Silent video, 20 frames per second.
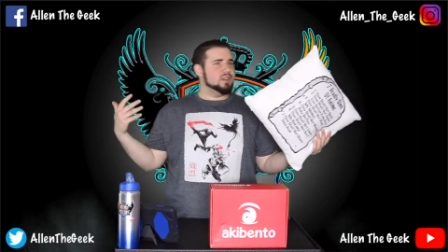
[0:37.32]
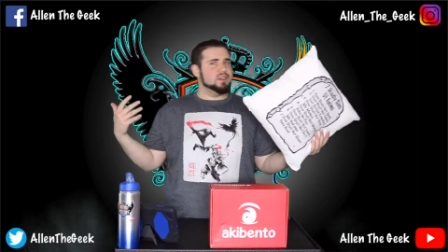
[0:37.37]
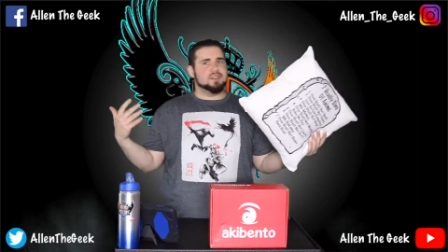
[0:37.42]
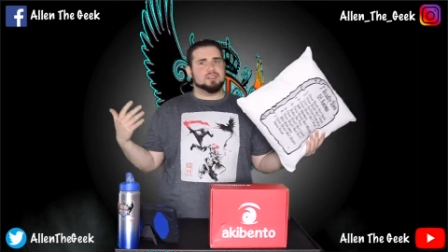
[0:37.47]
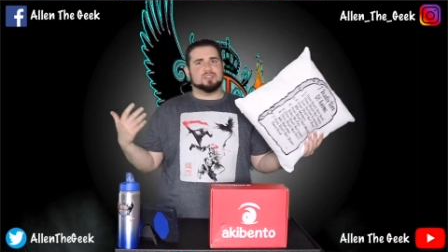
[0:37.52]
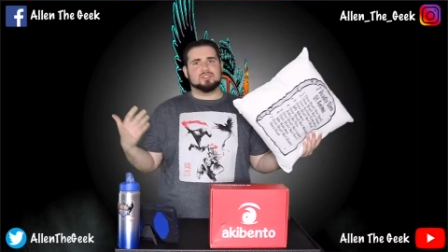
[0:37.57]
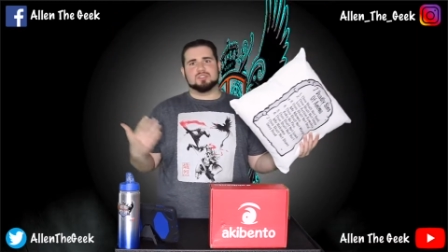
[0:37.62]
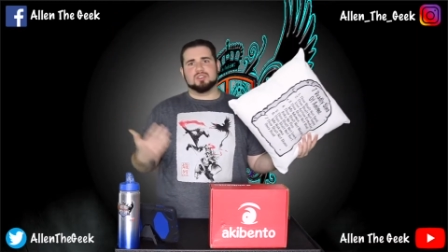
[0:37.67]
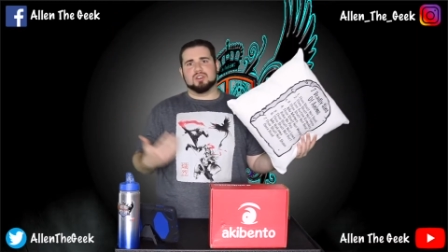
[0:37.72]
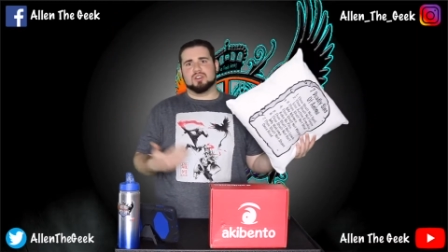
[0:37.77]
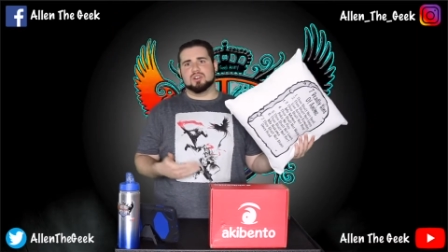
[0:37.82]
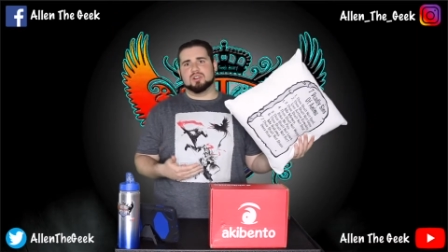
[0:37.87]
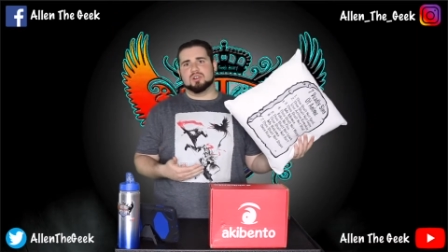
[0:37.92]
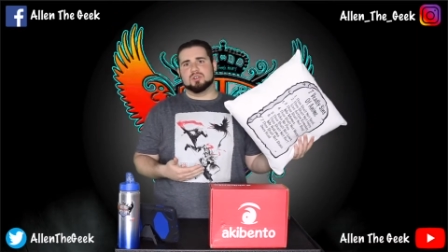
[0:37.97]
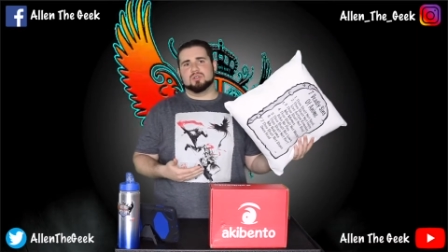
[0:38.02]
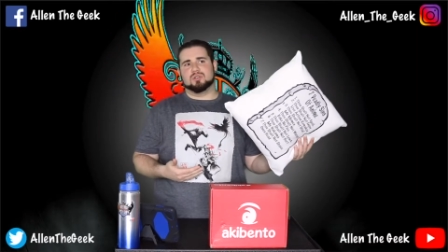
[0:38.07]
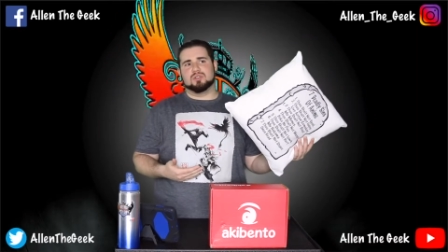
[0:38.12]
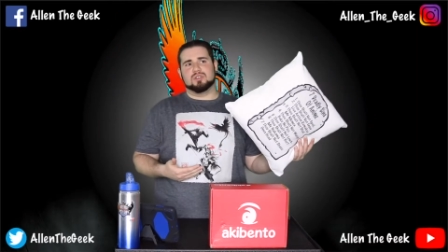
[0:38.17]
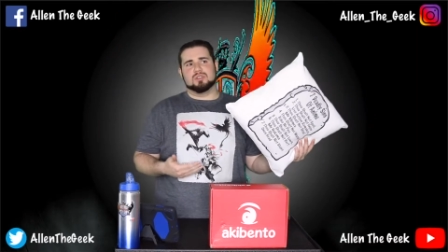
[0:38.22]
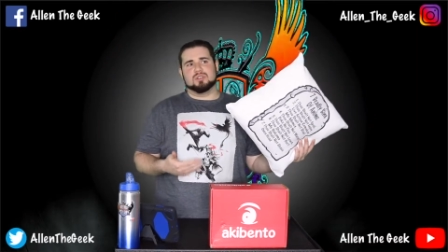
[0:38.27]

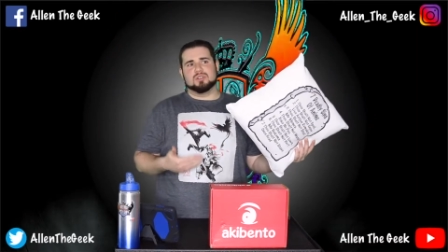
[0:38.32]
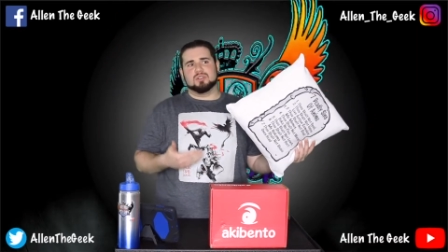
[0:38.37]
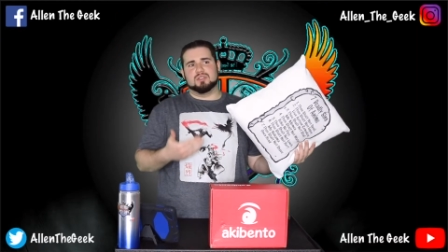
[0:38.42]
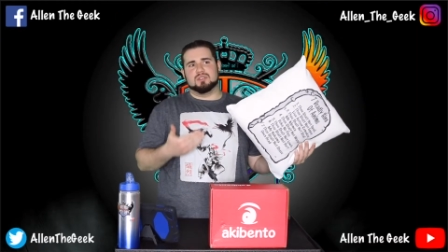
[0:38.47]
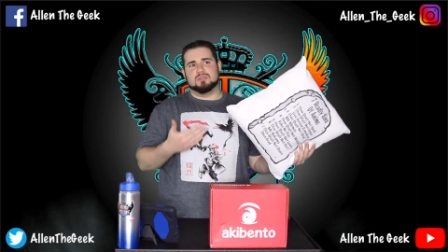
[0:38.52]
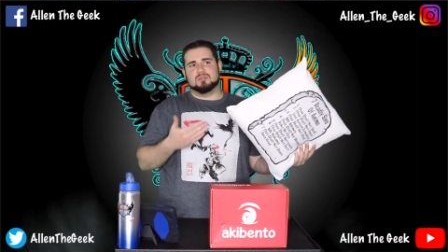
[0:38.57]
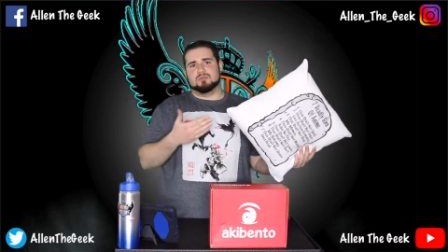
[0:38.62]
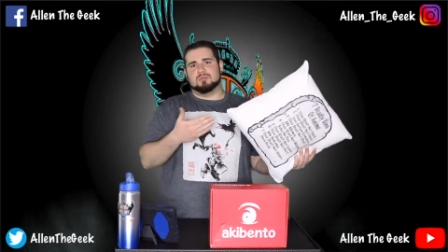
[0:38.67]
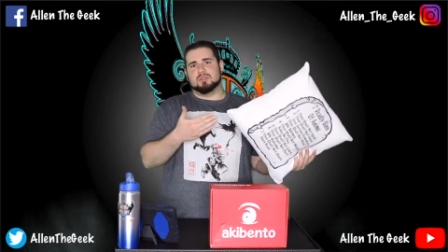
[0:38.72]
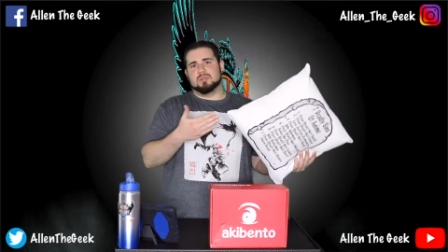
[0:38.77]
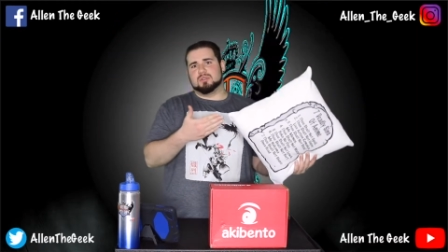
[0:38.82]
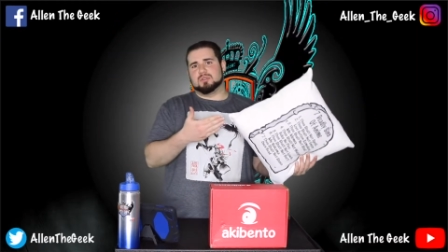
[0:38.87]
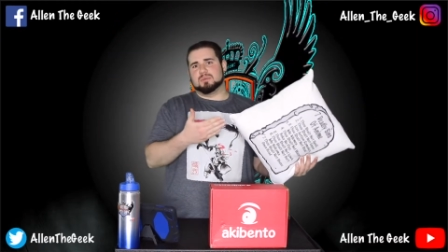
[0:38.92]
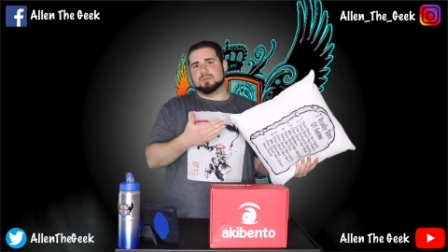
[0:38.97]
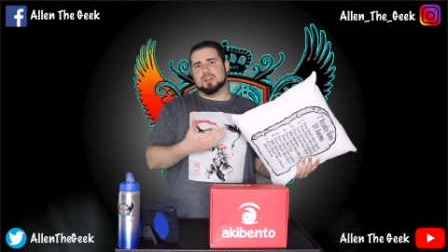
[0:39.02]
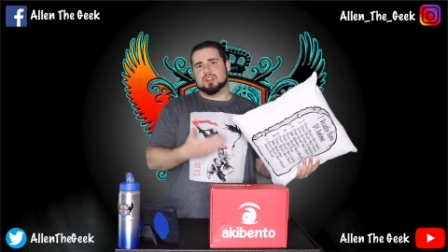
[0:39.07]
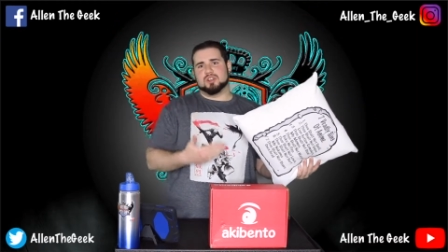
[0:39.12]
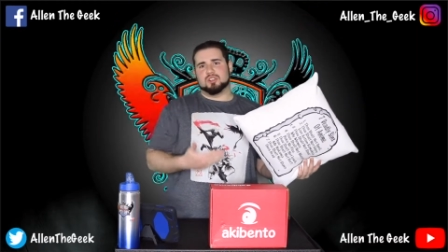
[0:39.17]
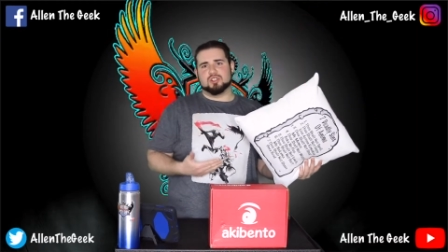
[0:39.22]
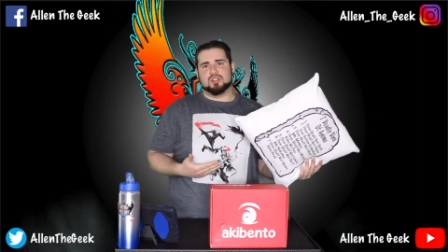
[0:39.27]
So for it to be
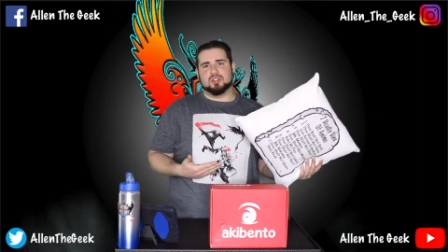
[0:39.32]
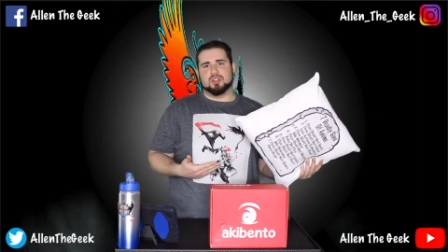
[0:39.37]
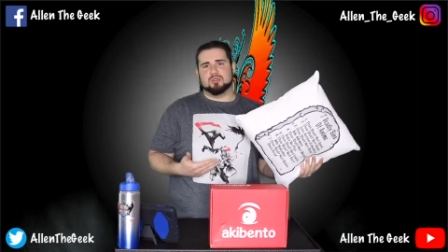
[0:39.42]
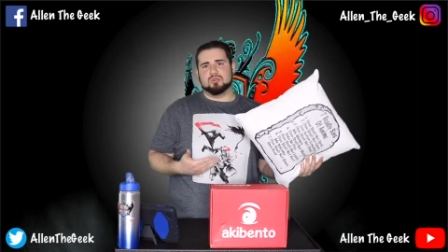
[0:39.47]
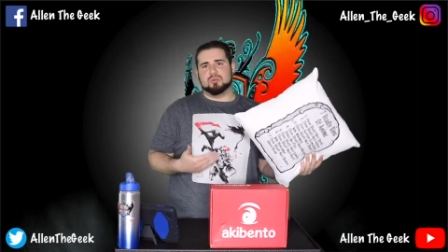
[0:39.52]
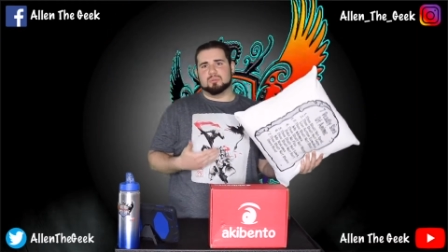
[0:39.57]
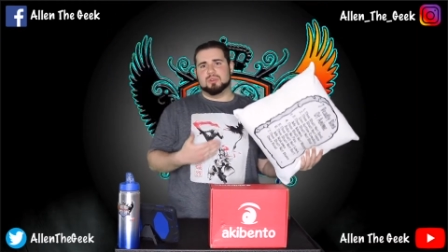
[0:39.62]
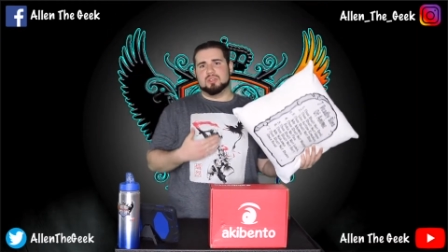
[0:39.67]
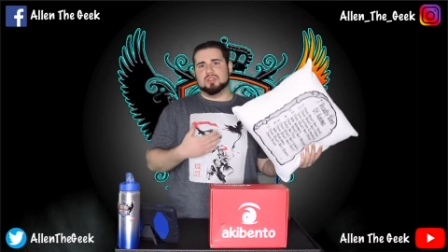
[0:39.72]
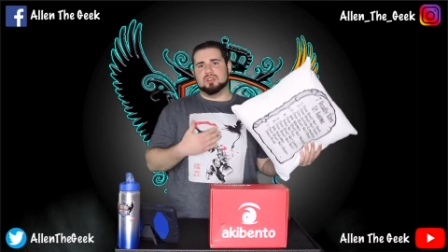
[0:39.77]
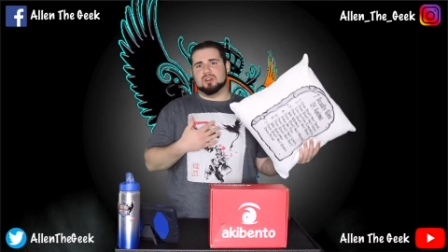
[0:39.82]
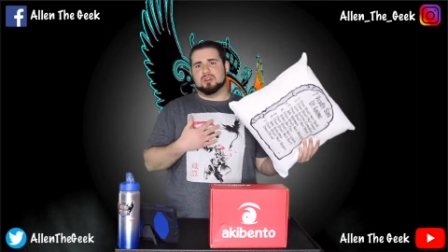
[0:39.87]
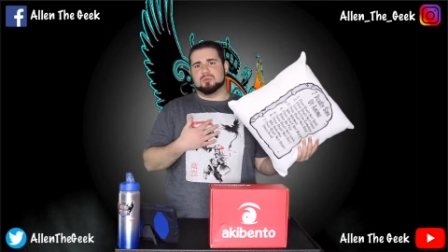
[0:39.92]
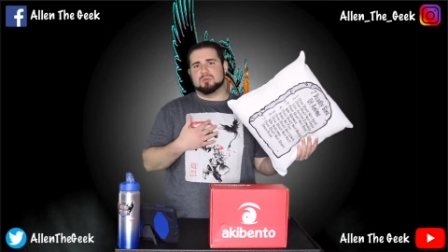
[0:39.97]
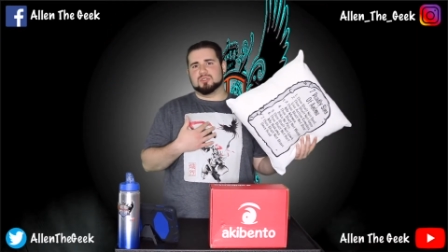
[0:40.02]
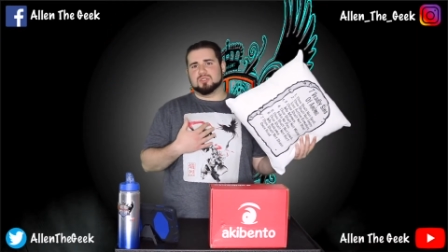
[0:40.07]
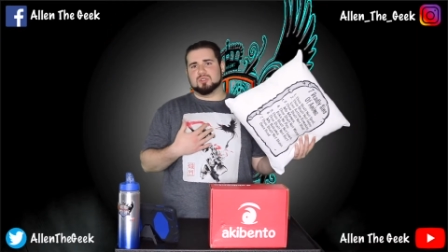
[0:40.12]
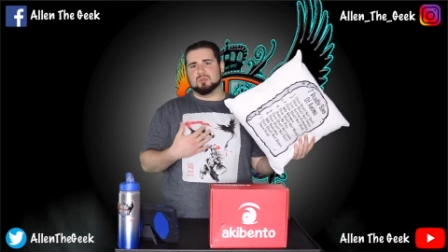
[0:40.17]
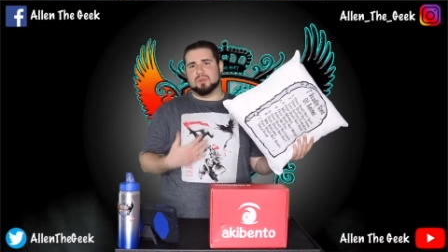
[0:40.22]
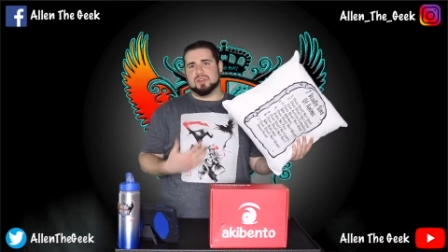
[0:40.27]
on a shirt would be
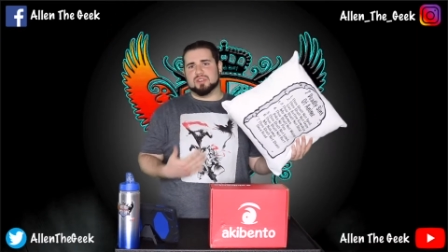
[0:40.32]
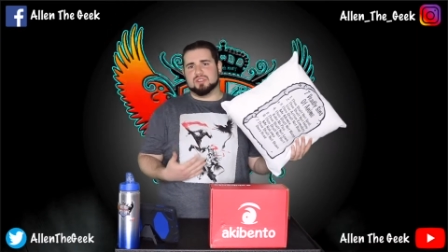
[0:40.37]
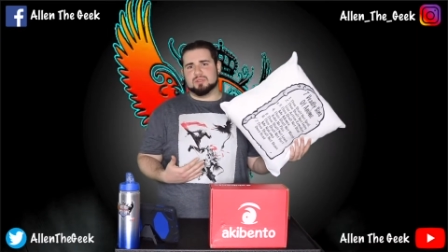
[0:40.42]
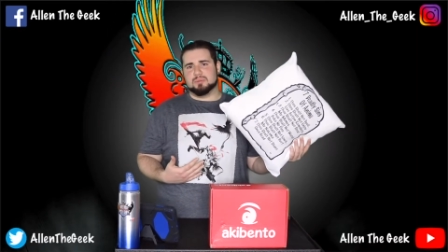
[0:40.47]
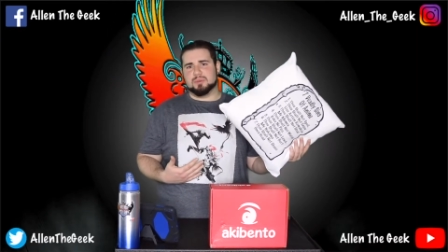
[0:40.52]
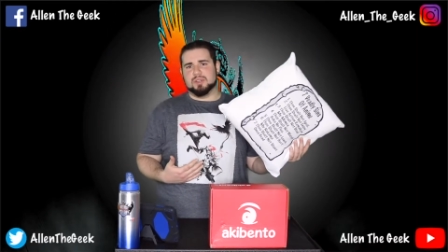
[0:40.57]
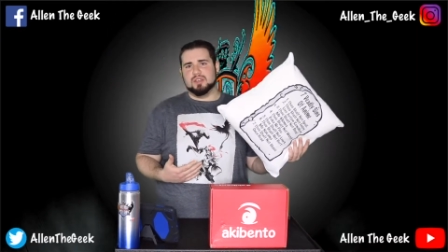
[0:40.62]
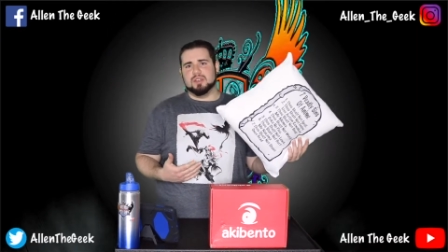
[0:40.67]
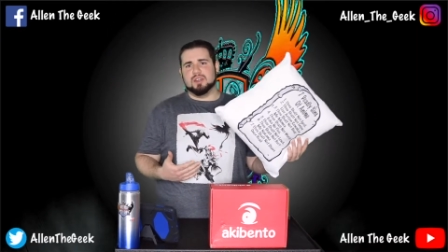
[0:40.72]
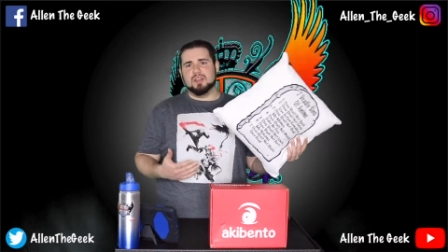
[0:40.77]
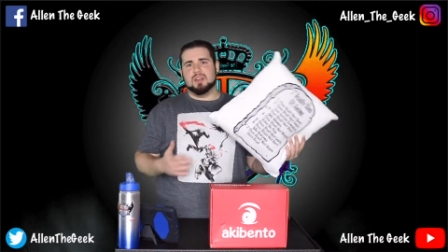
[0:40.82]
almost a waste to me.